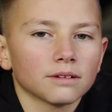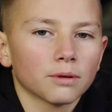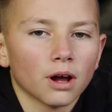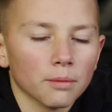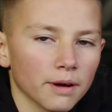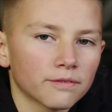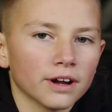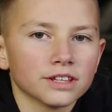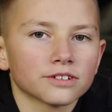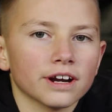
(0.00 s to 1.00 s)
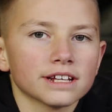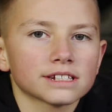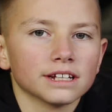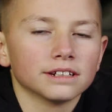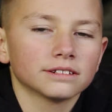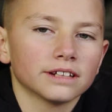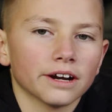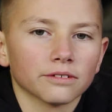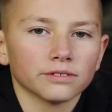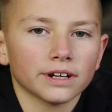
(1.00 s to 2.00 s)
what all my friends race, and they
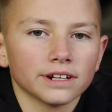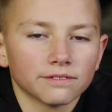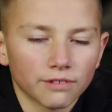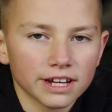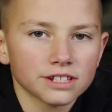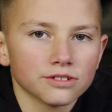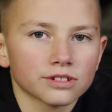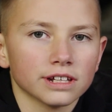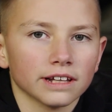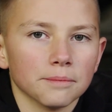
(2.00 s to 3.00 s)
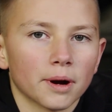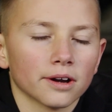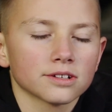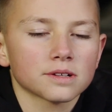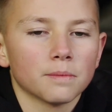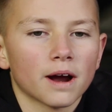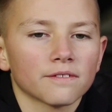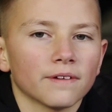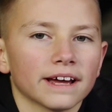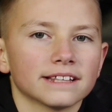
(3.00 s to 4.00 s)
don't race usually late models and
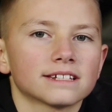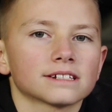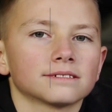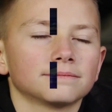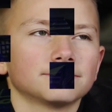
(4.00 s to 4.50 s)
modifieds.